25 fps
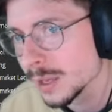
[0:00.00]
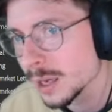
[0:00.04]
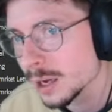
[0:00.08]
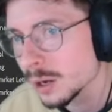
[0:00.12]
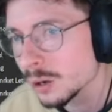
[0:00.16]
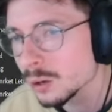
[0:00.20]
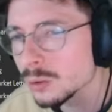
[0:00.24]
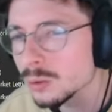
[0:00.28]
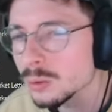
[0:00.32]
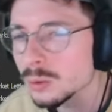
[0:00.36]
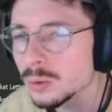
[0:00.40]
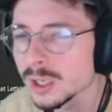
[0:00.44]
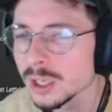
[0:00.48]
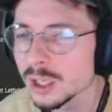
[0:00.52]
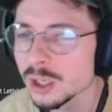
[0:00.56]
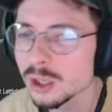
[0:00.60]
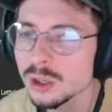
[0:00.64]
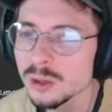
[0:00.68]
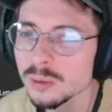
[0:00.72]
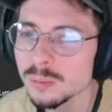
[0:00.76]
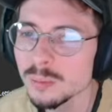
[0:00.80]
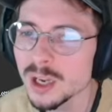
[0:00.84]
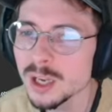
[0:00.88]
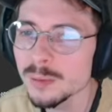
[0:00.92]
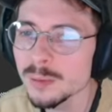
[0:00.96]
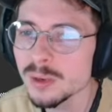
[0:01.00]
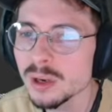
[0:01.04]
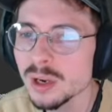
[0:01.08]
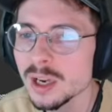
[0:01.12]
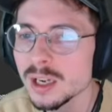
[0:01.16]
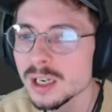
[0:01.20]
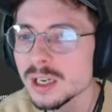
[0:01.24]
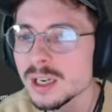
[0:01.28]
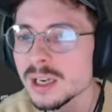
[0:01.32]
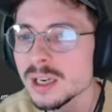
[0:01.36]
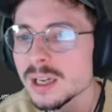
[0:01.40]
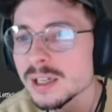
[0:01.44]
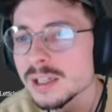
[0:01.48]
Oh, might be kind
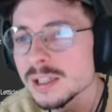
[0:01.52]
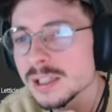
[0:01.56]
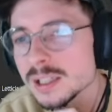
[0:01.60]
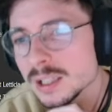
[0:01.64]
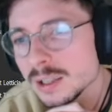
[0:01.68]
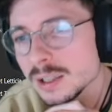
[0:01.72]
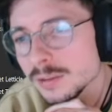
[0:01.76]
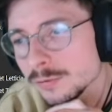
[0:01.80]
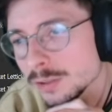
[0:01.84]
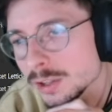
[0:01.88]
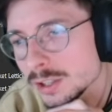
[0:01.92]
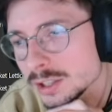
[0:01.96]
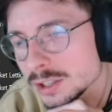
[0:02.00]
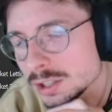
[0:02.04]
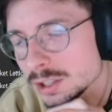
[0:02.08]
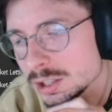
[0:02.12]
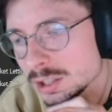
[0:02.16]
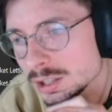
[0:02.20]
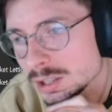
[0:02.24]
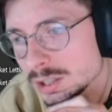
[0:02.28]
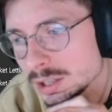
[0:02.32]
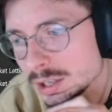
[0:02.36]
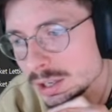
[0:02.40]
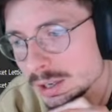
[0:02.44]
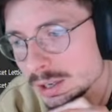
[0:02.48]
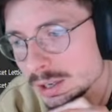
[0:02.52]
of nice if there's just